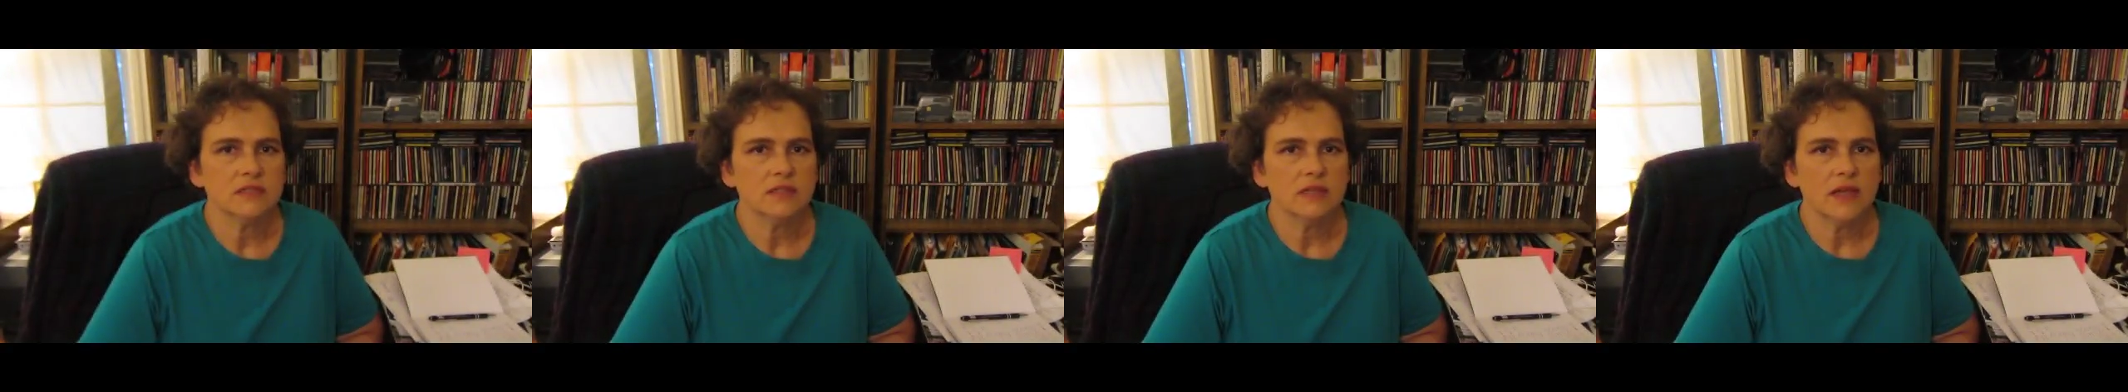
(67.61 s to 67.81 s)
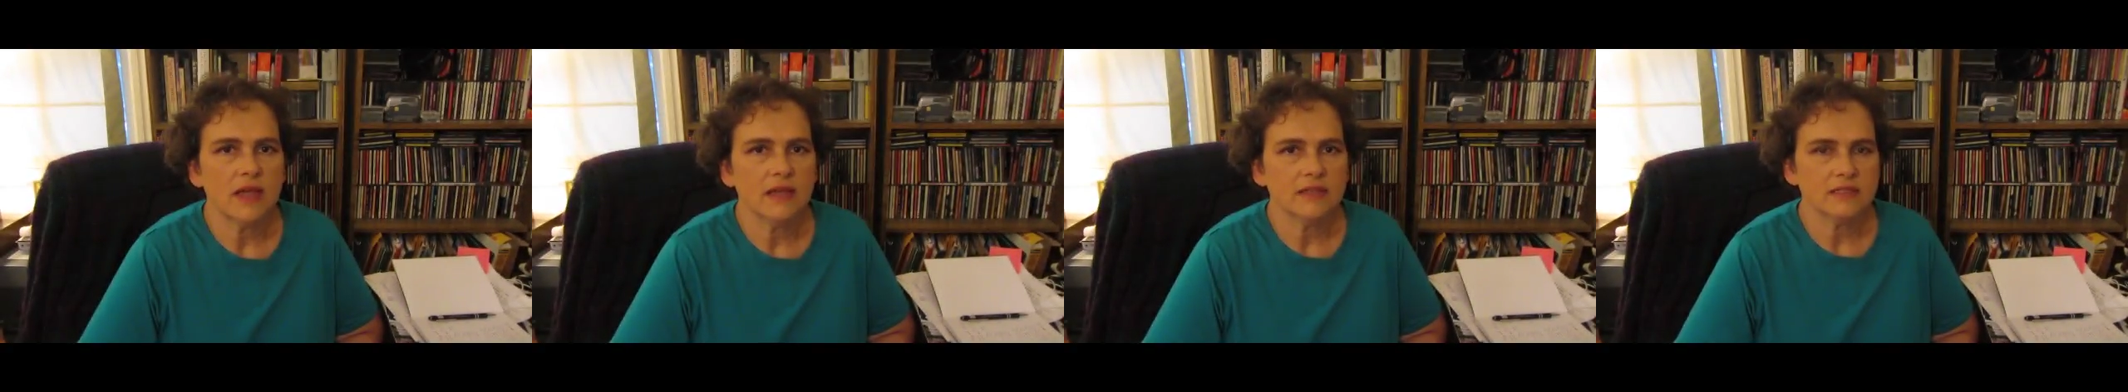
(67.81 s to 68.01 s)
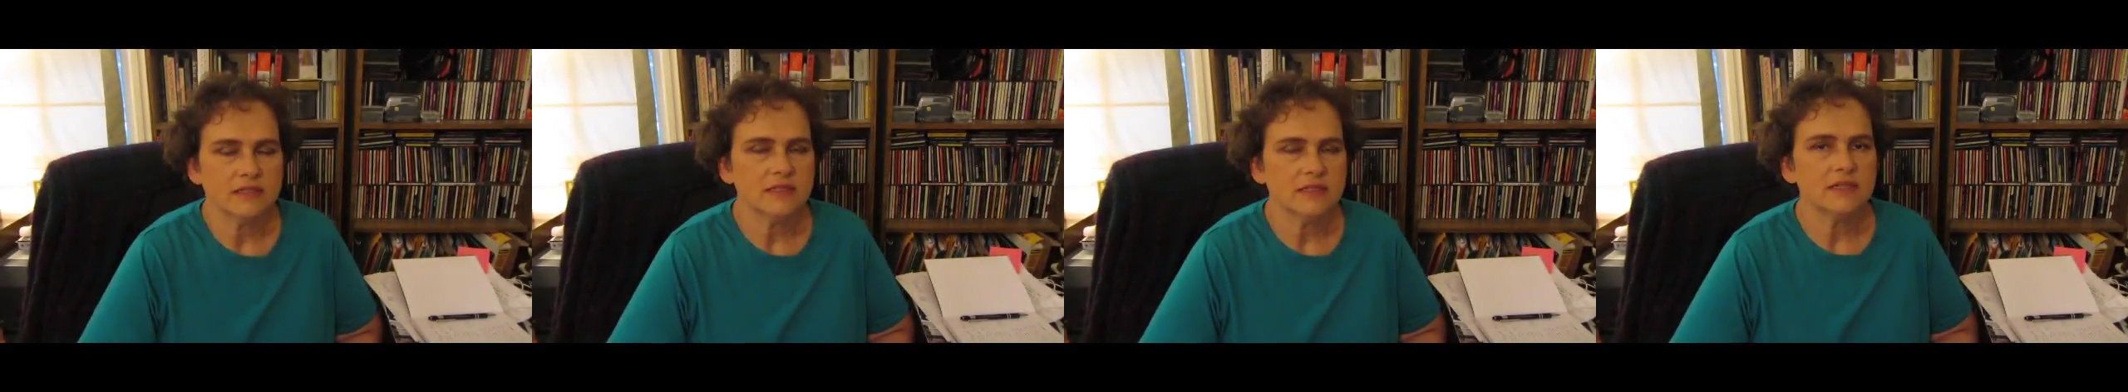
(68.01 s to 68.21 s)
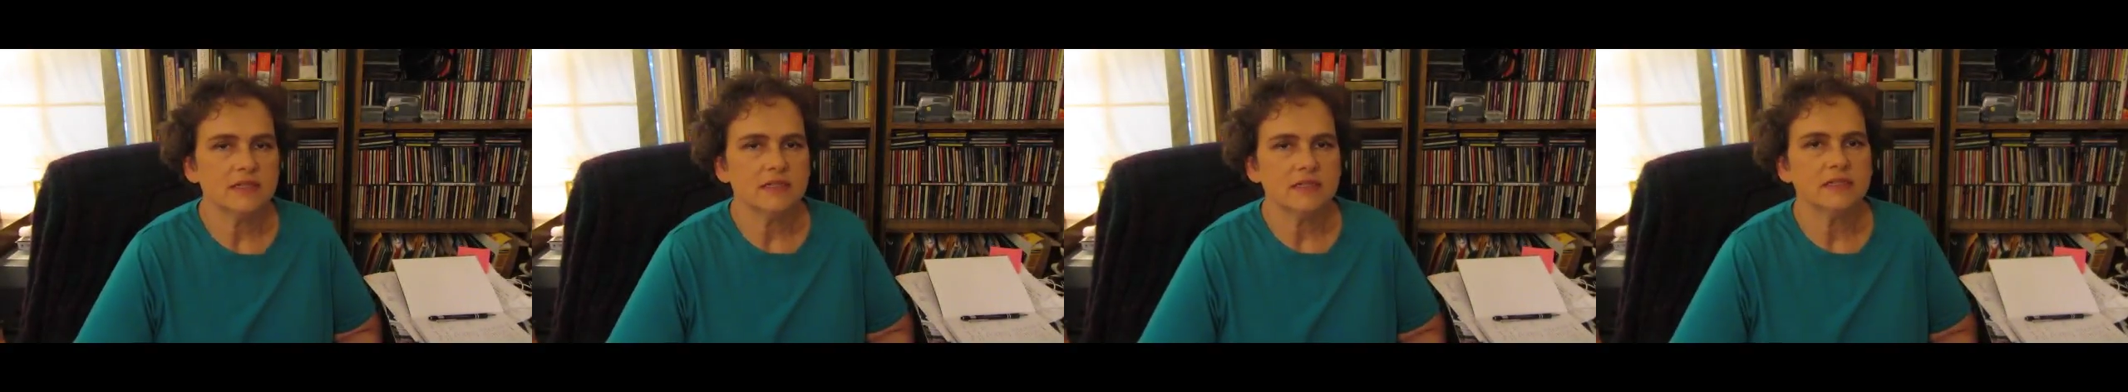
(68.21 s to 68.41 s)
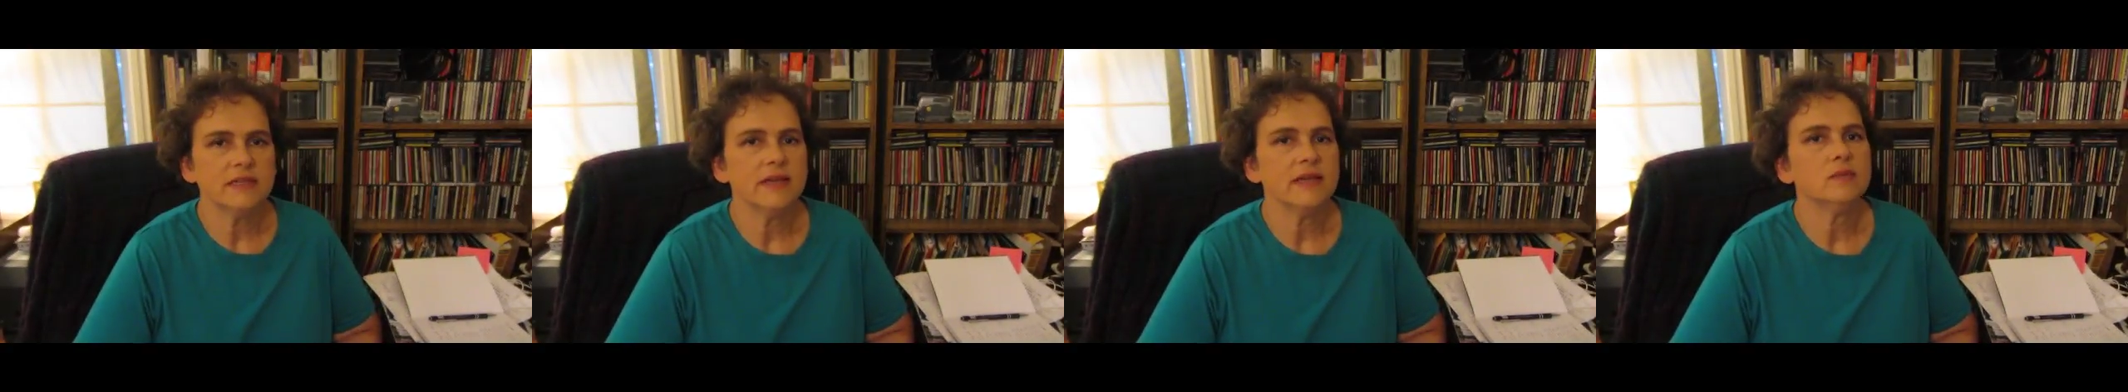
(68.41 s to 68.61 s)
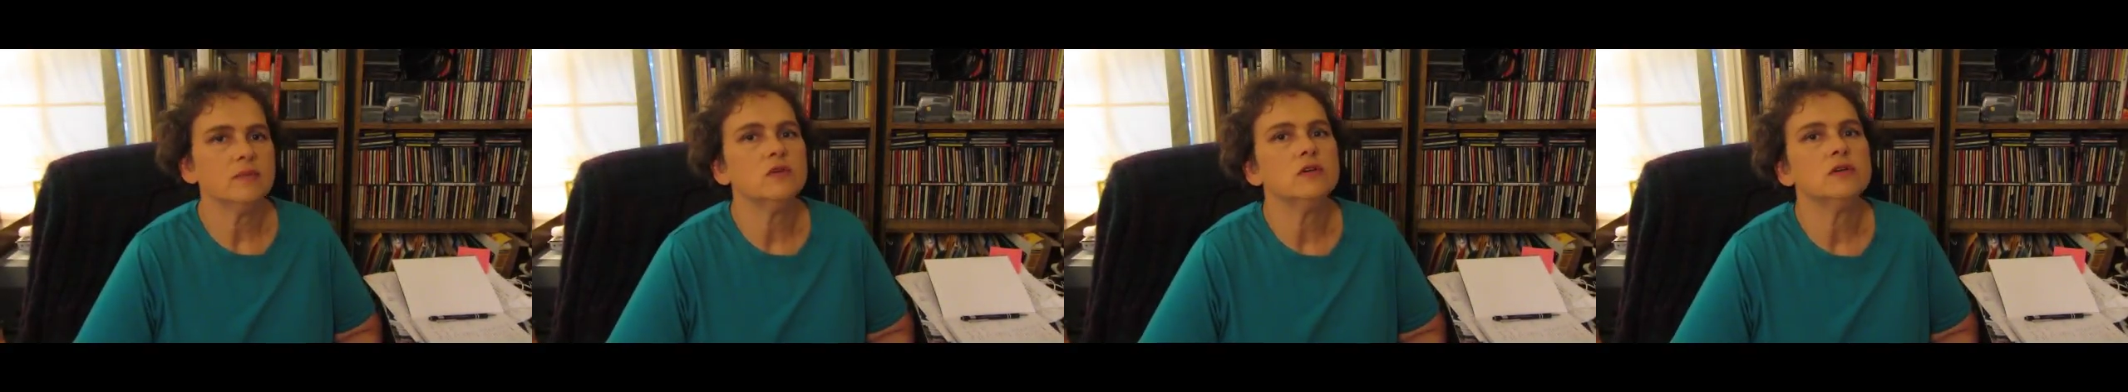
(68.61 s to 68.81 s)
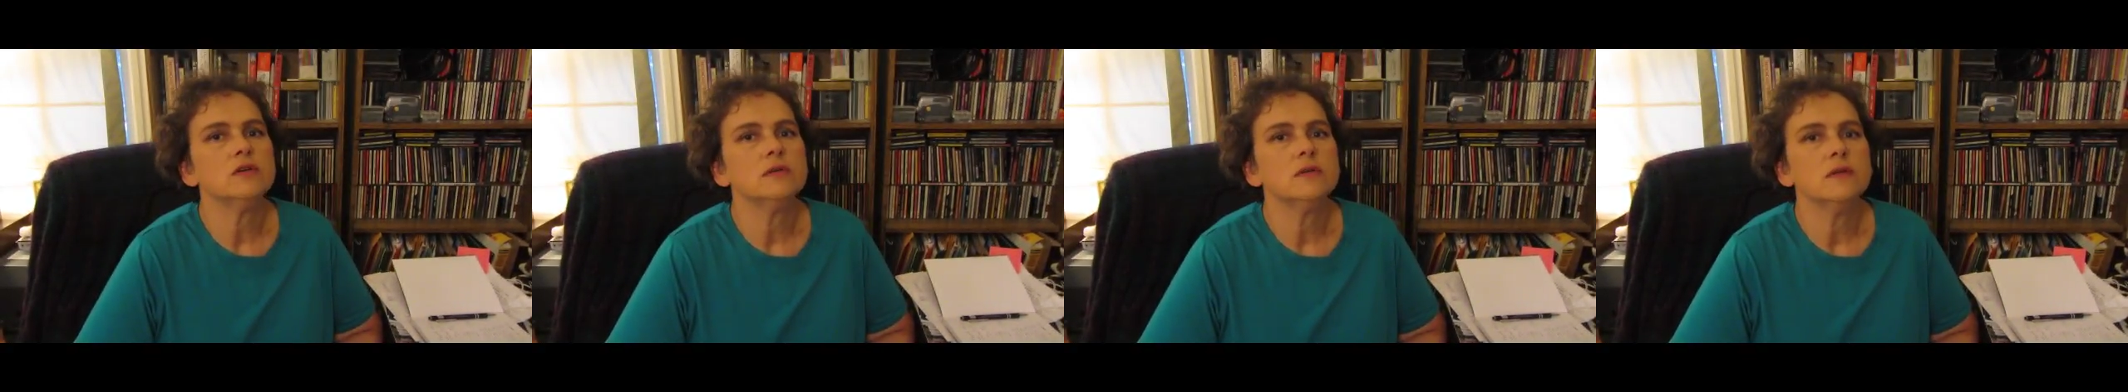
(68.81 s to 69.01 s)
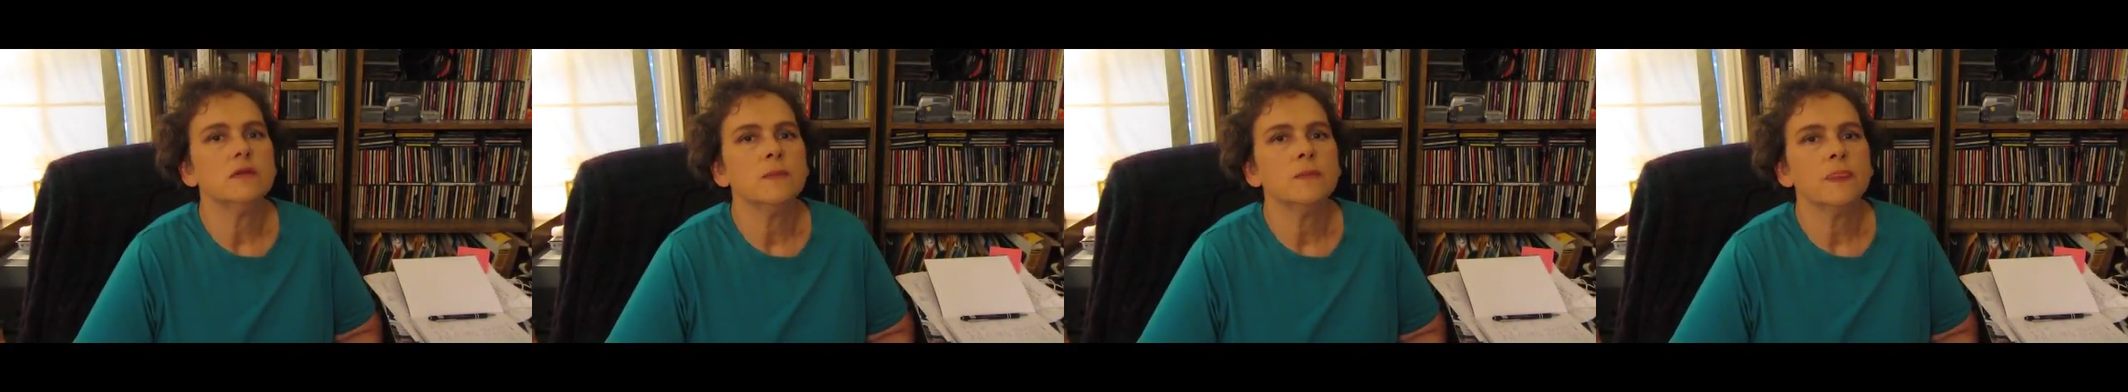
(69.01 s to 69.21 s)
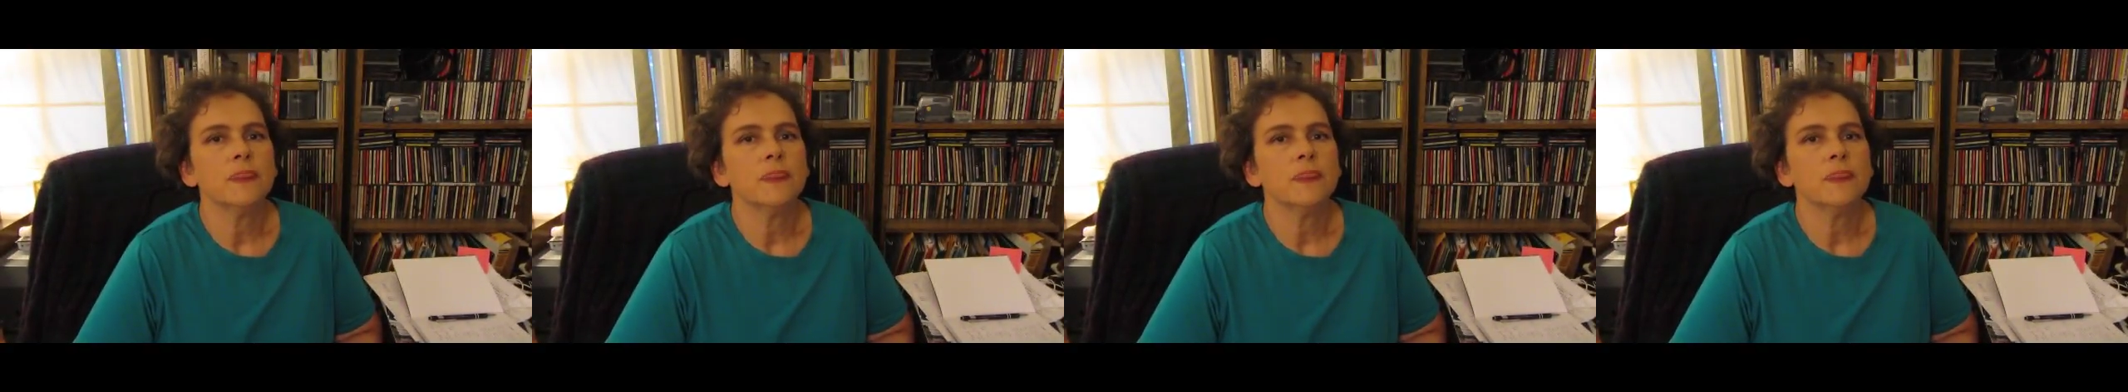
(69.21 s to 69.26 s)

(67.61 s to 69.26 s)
at the table